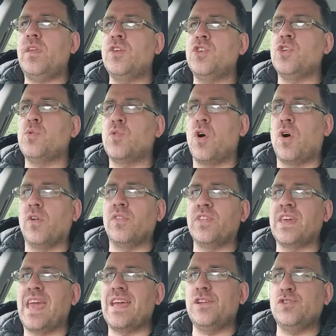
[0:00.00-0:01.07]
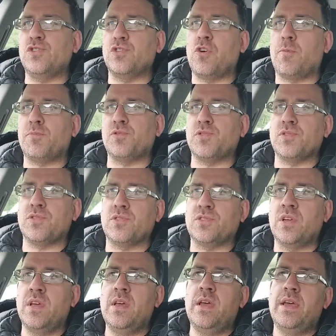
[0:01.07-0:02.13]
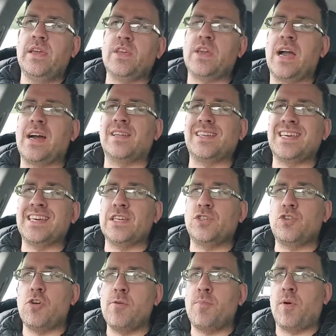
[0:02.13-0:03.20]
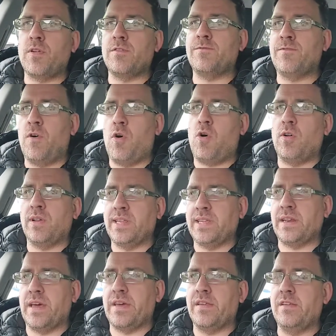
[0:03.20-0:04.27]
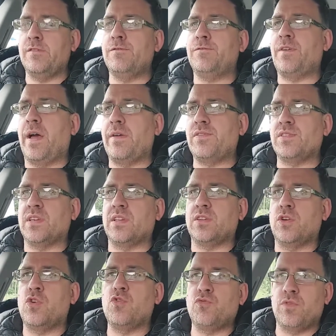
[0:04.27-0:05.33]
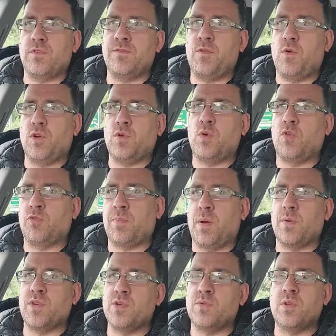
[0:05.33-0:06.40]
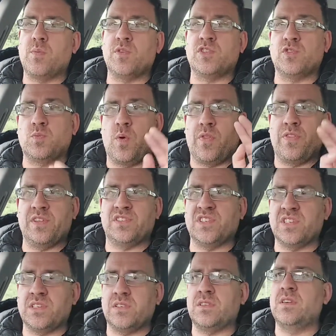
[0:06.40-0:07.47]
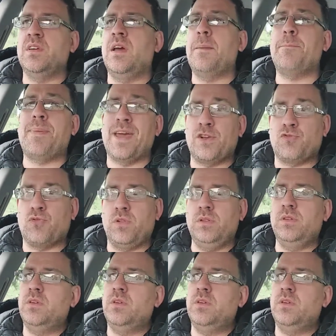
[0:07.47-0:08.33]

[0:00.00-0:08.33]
you got the engine options. You had a 2.4 litre 5-cylinder 140 horsepower unit, which is what this is, petrol.